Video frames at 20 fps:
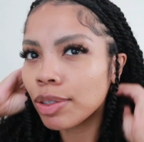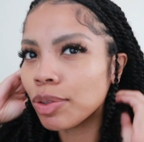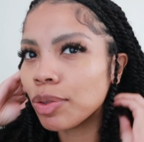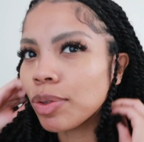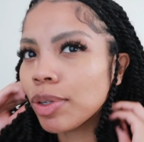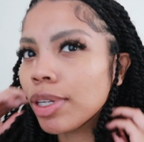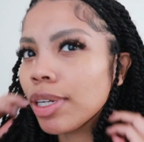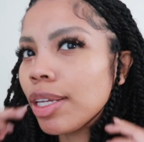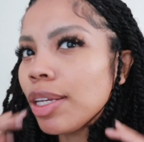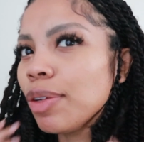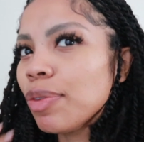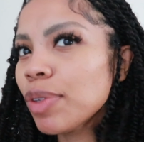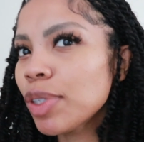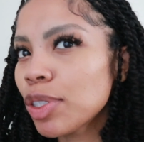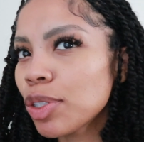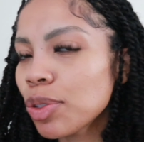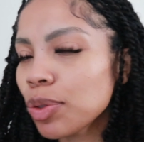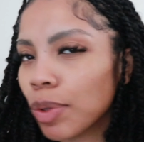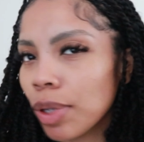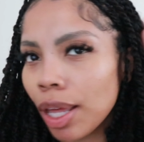You can
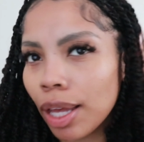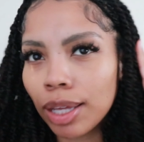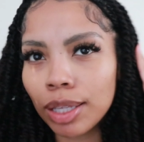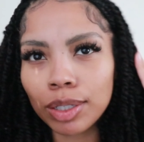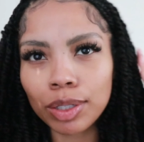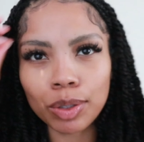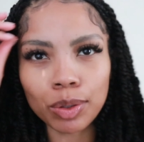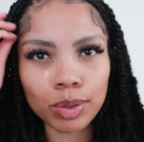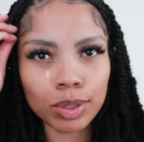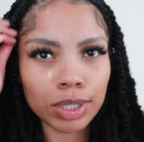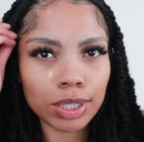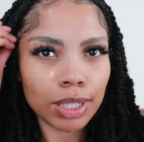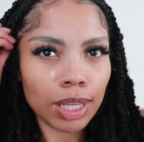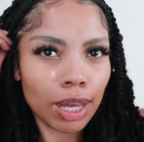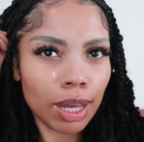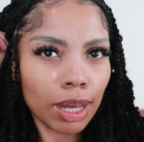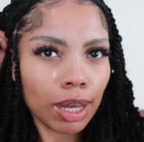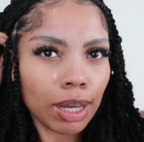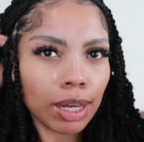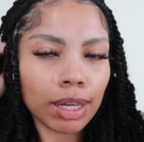even do like a little
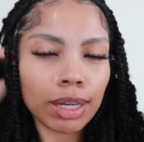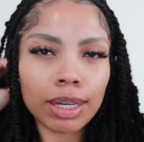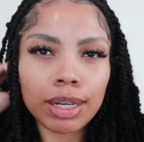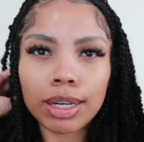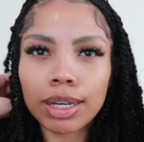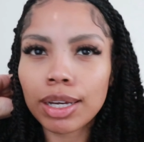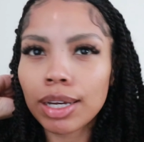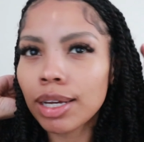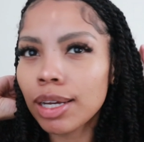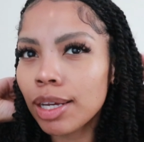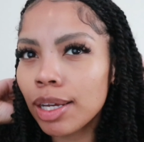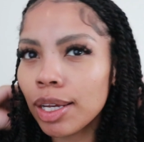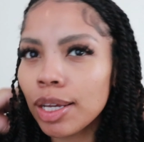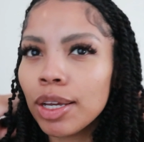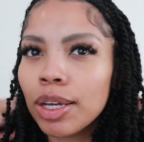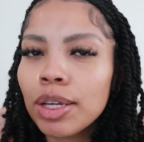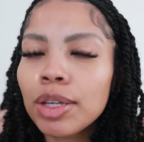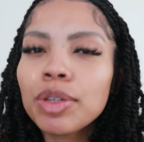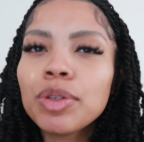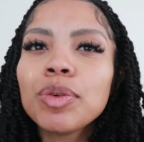tuck,
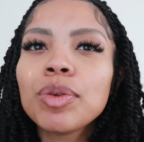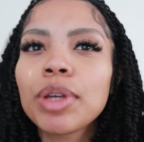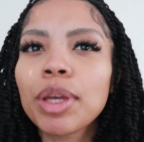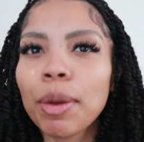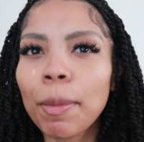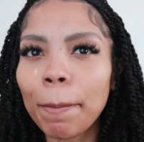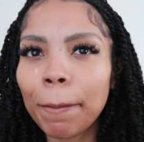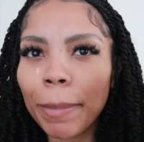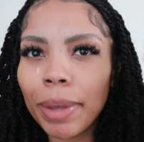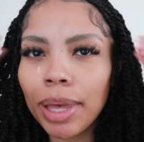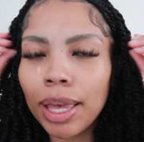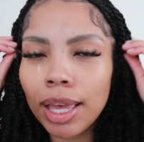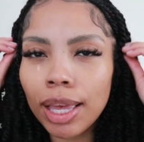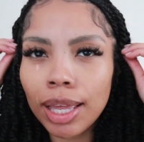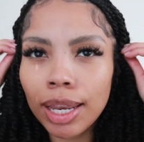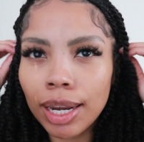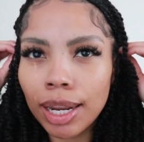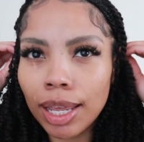you can pin